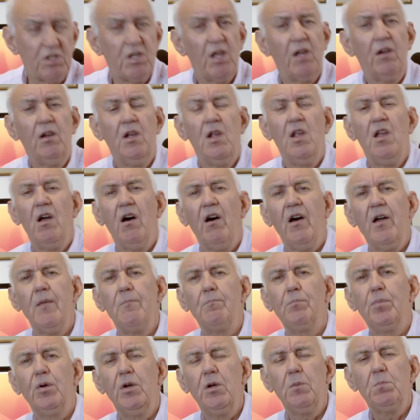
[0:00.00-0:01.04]
Now, I
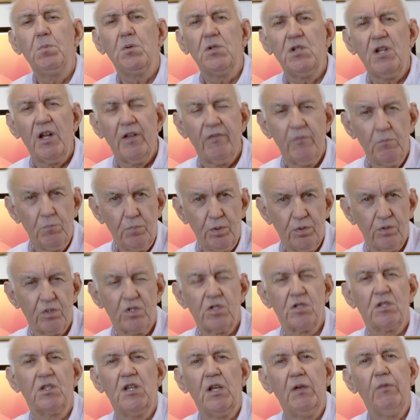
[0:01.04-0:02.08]
purposely haven't put
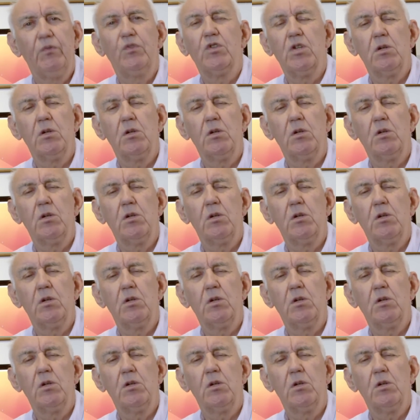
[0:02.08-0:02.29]
Steve